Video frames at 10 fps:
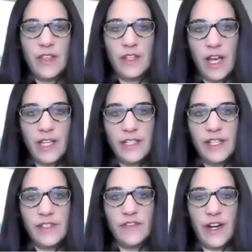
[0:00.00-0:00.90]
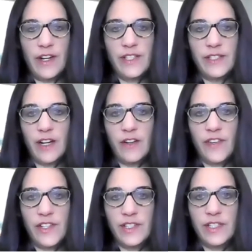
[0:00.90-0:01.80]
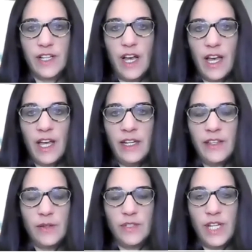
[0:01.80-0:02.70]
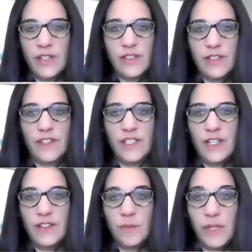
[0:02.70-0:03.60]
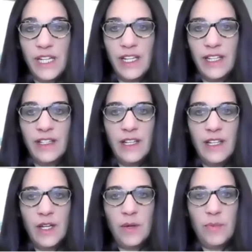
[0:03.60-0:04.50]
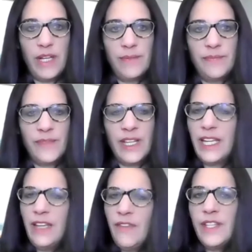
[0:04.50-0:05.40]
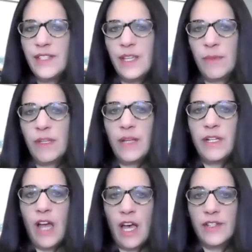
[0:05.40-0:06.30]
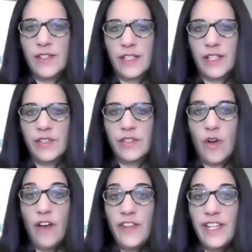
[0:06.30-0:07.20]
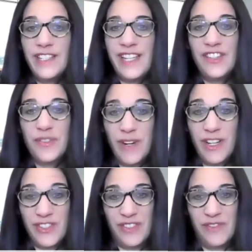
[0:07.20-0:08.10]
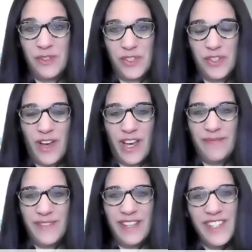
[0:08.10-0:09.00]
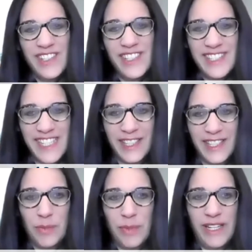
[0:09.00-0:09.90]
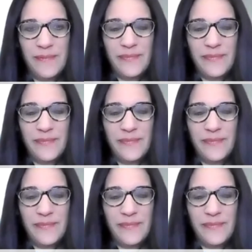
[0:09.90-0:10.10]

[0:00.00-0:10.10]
the contents of various sacrifices to God, the utensils of the tent of meeting. But even these seemingly monotonous lists often contain treasures of Jewish thought, if you just dig a little bit.